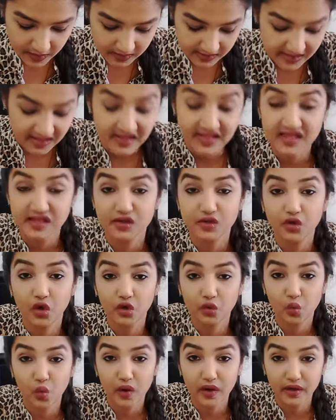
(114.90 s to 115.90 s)
since it
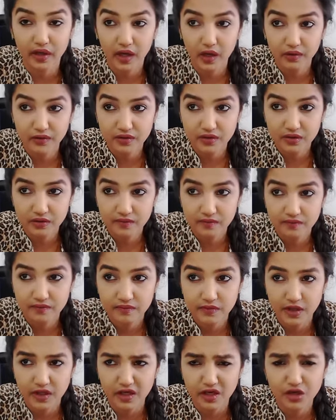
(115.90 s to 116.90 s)
not work out.
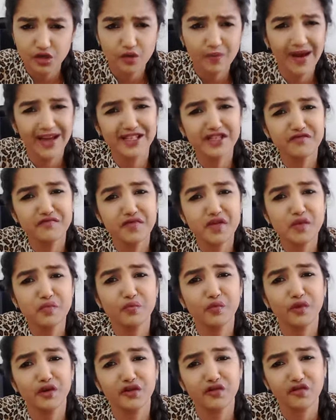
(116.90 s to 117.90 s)
You know, you might have
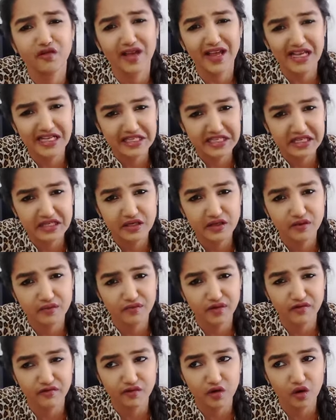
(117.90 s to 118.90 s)
been betrayed
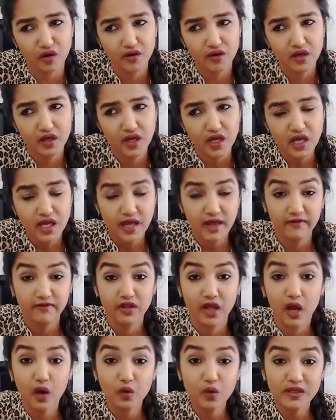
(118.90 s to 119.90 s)
before.
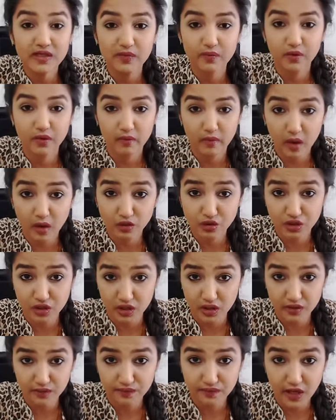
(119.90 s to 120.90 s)
If there was a
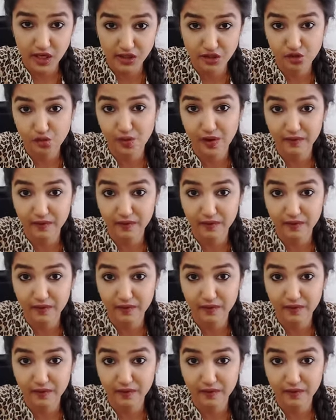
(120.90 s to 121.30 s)
promotion at your